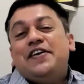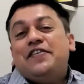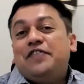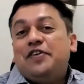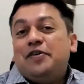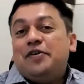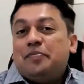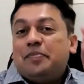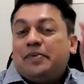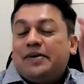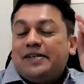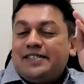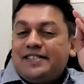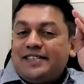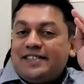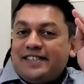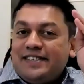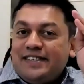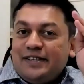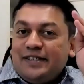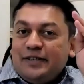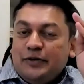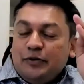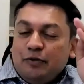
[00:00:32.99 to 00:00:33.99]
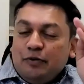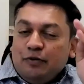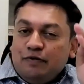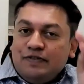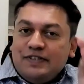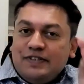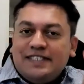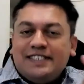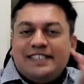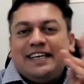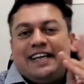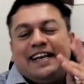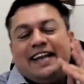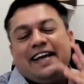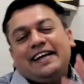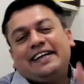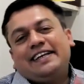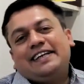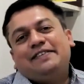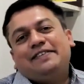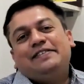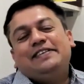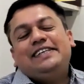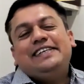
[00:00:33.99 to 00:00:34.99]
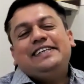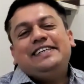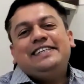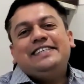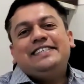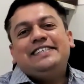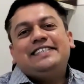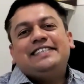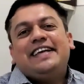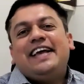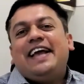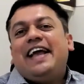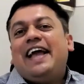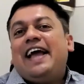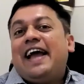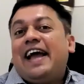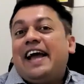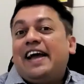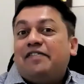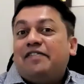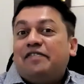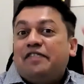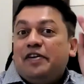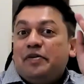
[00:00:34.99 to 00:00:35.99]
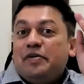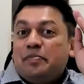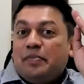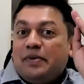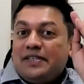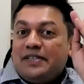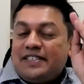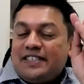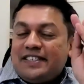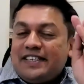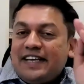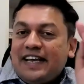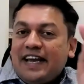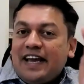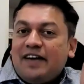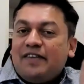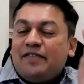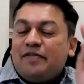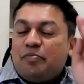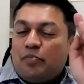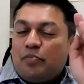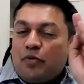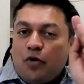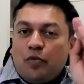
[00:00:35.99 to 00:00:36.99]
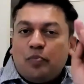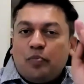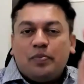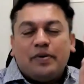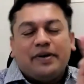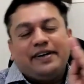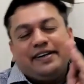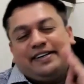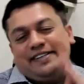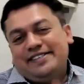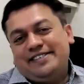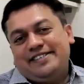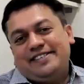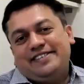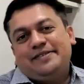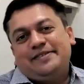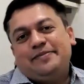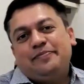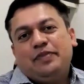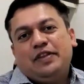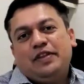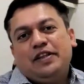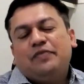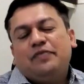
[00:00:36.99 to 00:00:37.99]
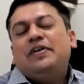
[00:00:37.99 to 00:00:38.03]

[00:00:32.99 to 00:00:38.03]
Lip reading: we must do physical activities, and we must have proper rest.